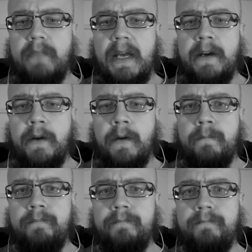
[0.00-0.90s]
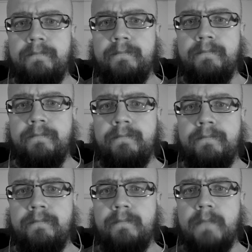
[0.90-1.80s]
I don't know.
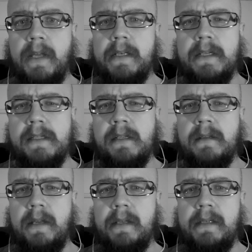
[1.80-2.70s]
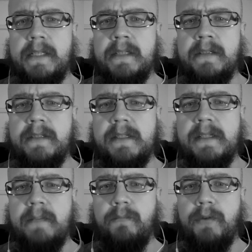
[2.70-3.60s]
It doesn't. It didn't
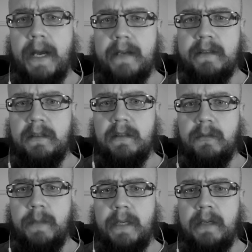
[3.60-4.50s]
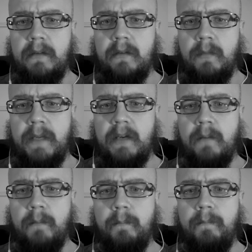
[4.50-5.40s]
seem practical to me to be
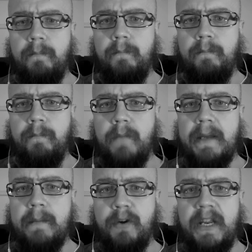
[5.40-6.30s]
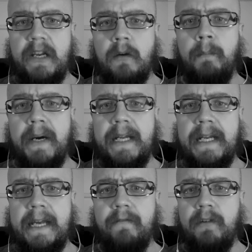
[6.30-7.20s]
like
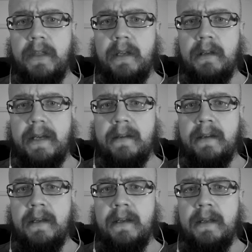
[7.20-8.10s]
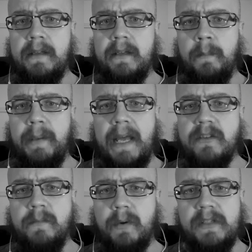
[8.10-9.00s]
pre-compiling everything. Like the
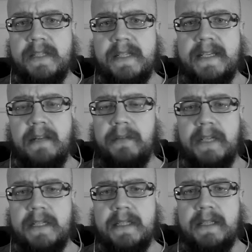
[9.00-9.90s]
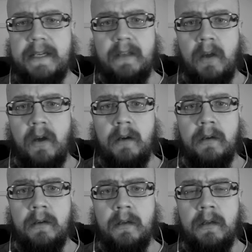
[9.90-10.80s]
compilation process itself doesn't take long.
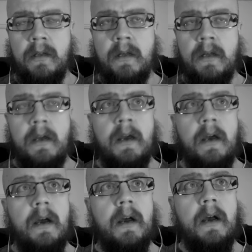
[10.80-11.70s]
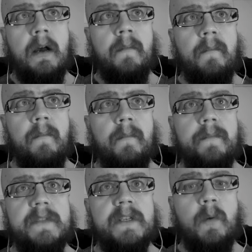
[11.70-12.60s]
Uh,
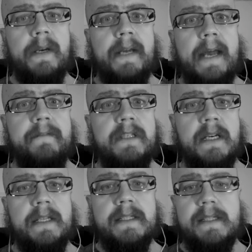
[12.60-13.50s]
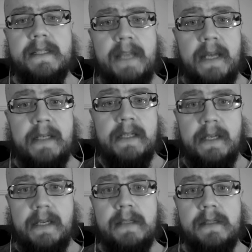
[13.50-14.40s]
so what I have done instead
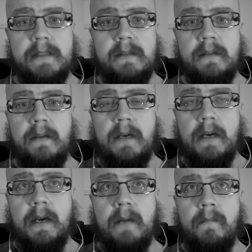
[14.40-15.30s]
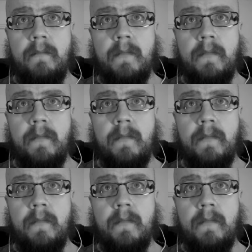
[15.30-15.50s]
is uh,